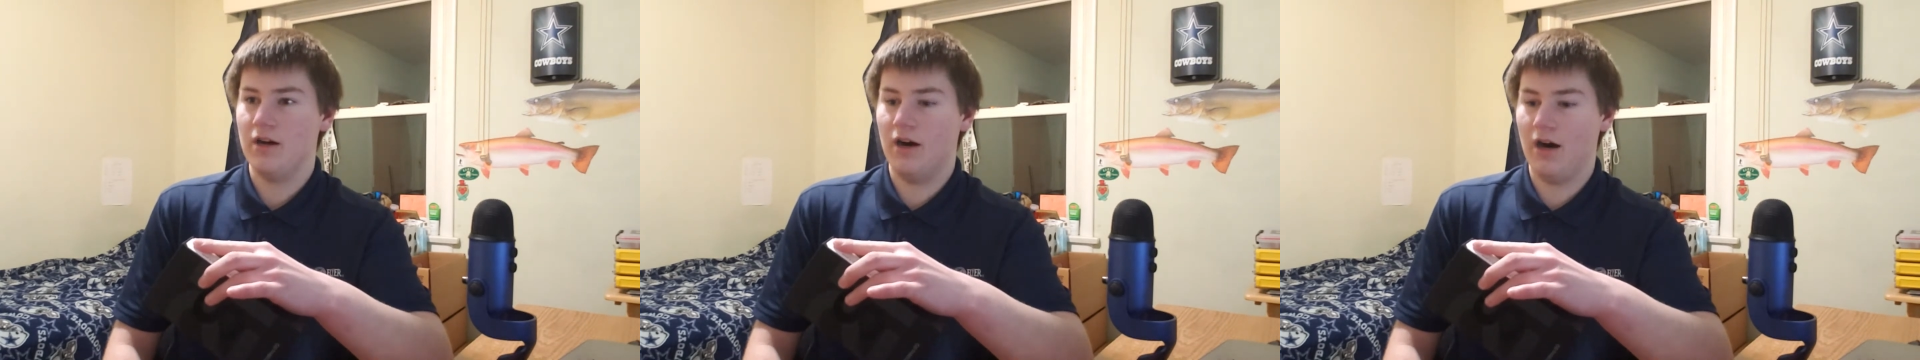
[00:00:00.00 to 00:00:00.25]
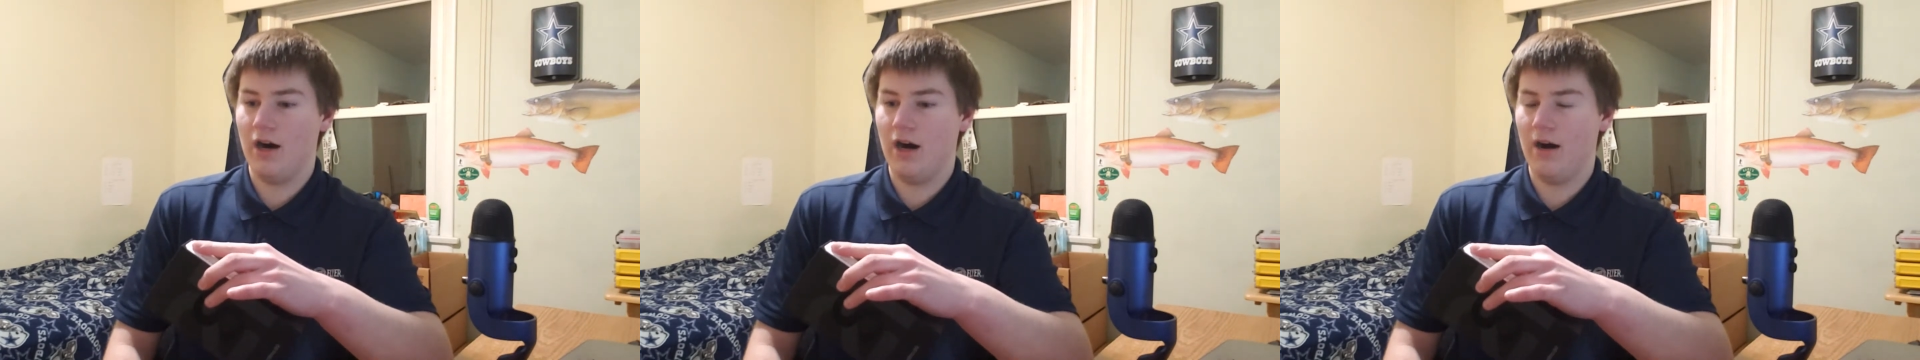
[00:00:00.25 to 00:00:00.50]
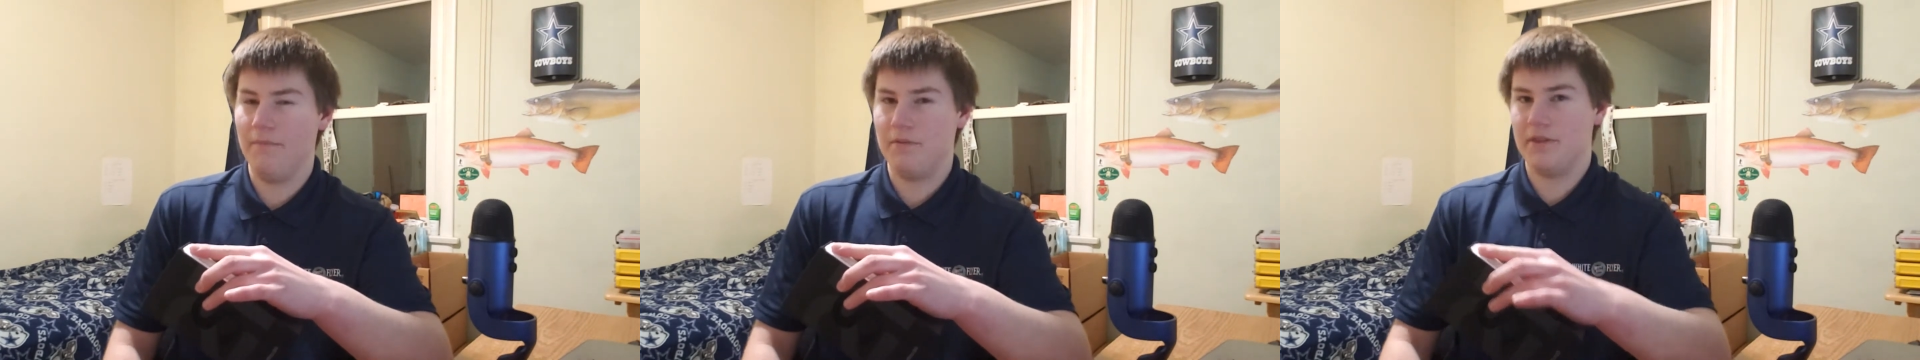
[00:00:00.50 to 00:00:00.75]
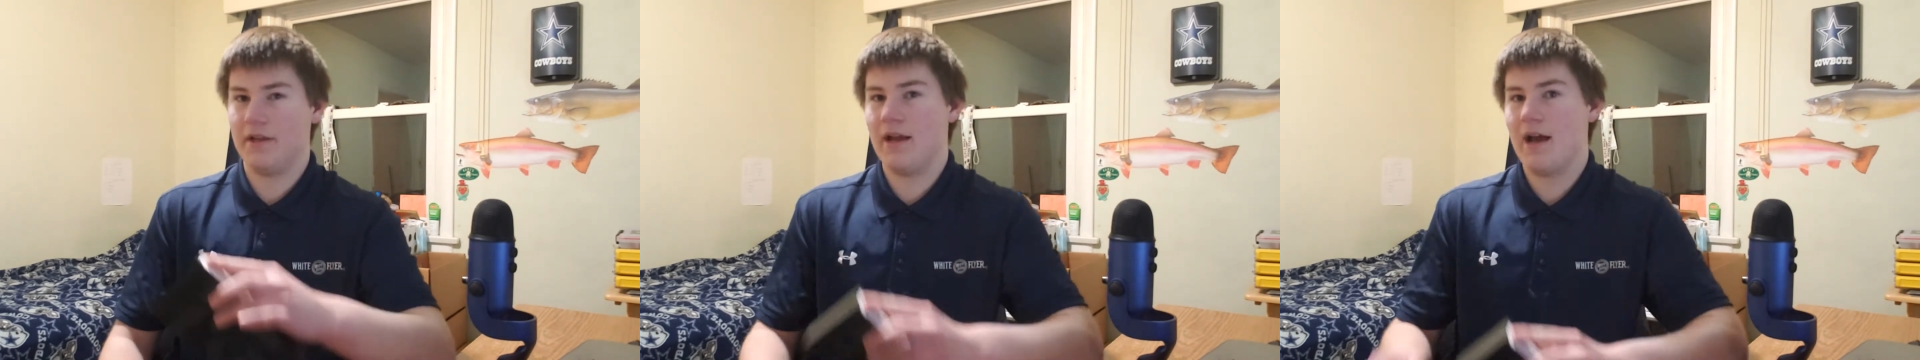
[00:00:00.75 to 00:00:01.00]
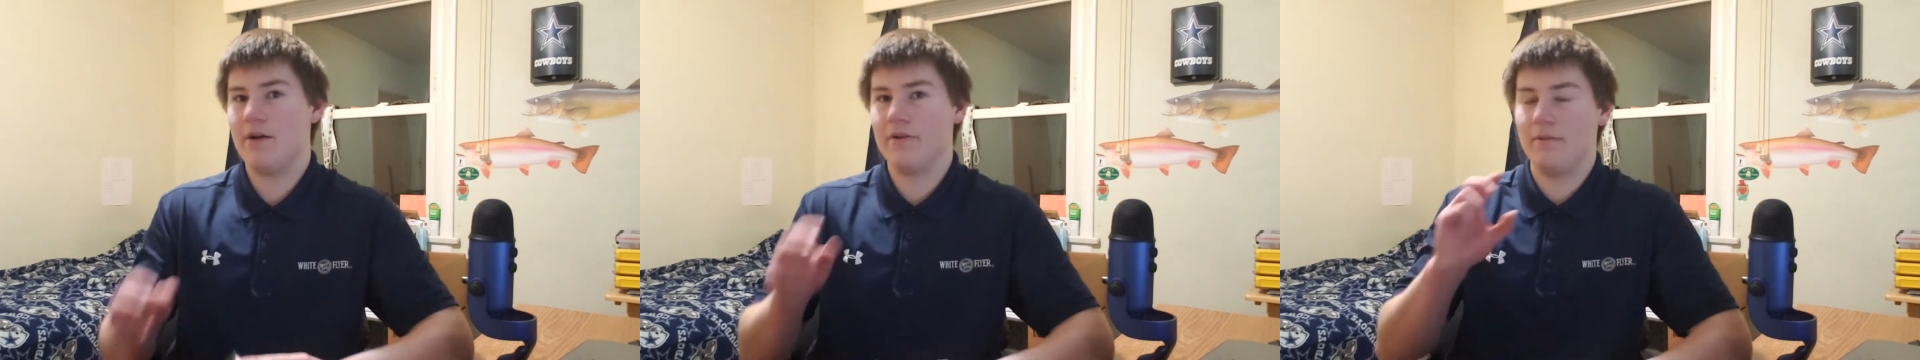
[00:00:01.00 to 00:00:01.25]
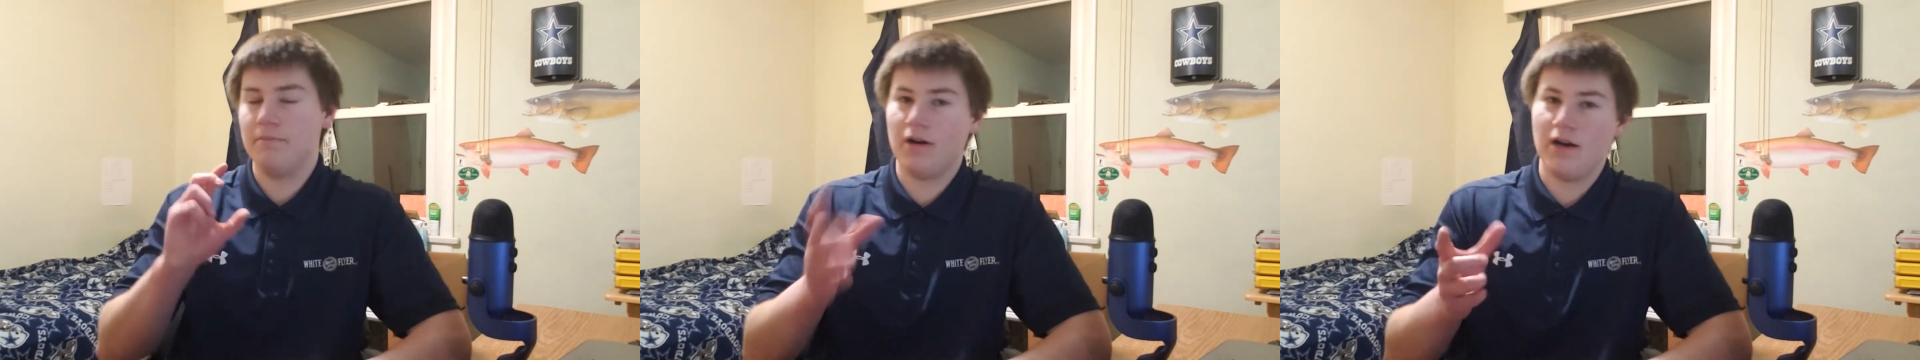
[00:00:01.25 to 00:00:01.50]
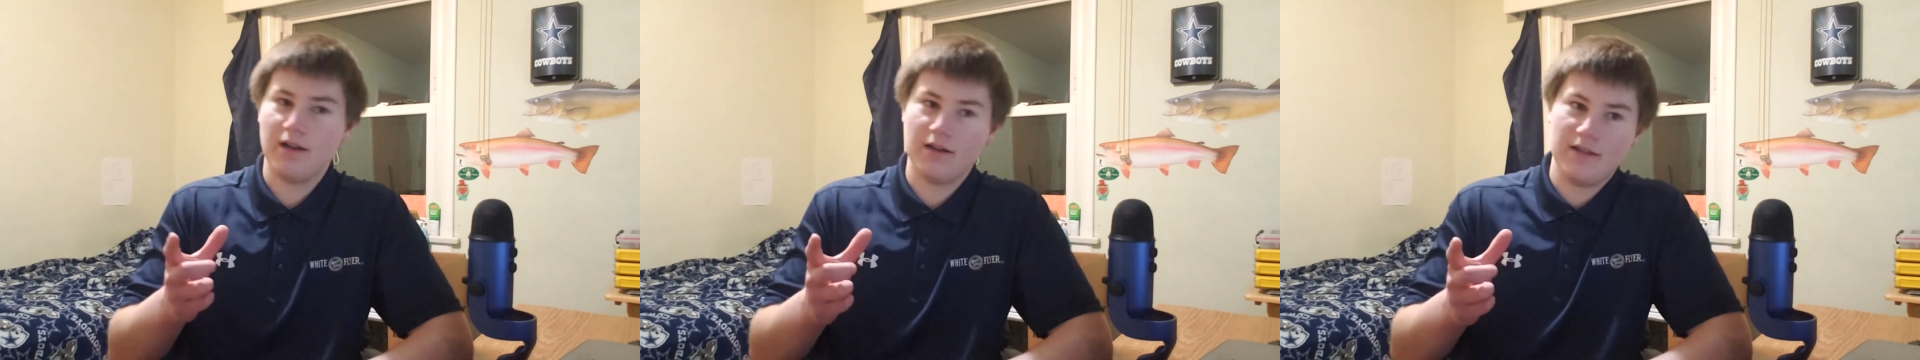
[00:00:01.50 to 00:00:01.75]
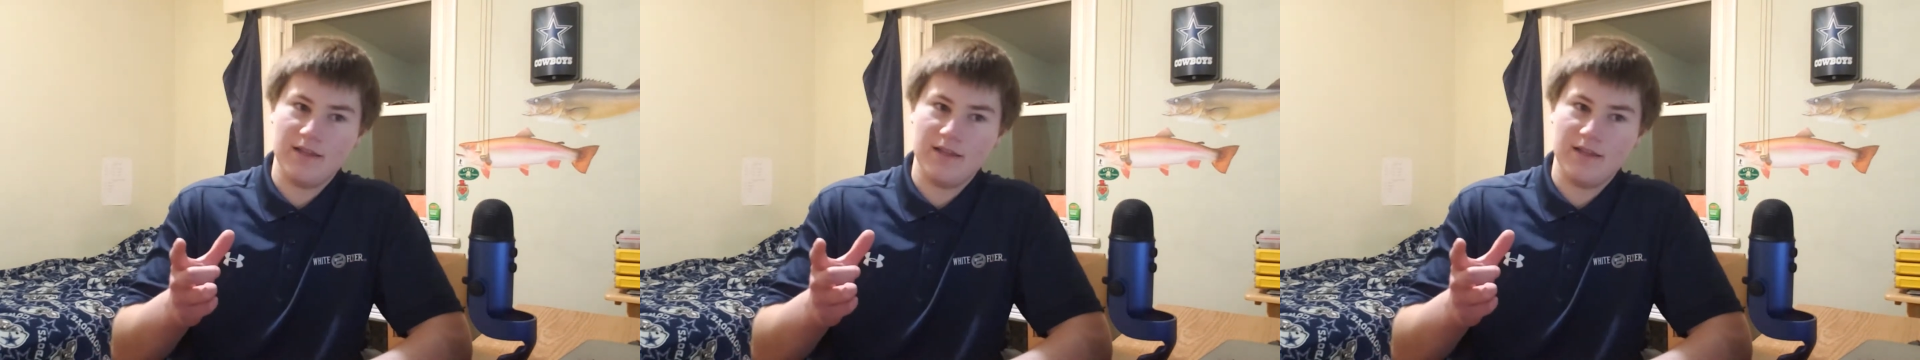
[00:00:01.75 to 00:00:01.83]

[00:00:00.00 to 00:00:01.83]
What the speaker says: but the guy when I bought it,